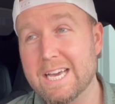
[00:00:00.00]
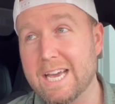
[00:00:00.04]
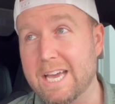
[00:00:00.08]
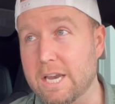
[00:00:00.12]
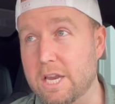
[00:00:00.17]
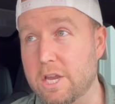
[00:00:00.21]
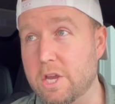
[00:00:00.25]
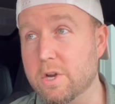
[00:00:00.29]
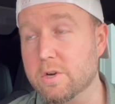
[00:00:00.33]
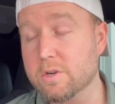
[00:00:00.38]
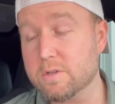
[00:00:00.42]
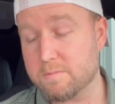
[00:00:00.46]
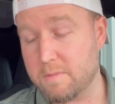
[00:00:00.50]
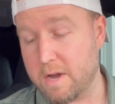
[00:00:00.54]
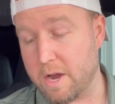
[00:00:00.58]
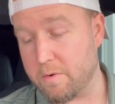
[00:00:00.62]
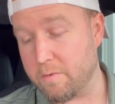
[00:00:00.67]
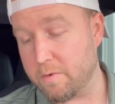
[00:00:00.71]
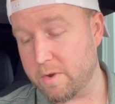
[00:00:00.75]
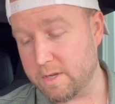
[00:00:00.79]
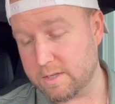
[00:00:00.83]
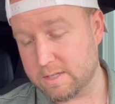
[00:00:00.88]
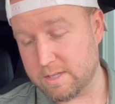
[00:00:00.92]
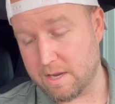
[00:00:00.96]
And here's my
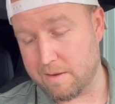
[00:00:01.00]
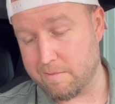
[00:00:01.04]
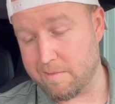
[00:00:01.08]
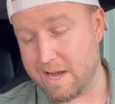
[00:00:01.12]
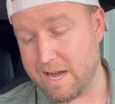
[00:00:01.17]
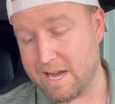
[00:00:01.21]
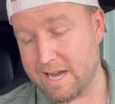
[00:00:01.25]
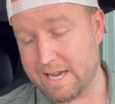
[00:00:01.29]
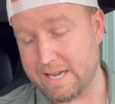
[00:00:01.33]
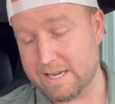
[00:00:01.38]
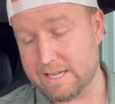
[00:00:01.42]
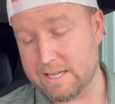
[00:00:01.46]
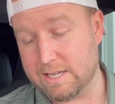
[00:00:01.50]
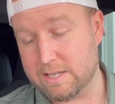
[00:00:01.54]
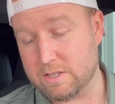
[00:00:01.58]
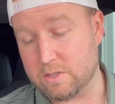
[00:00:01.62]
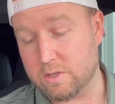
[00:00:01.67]
reasoning behind it.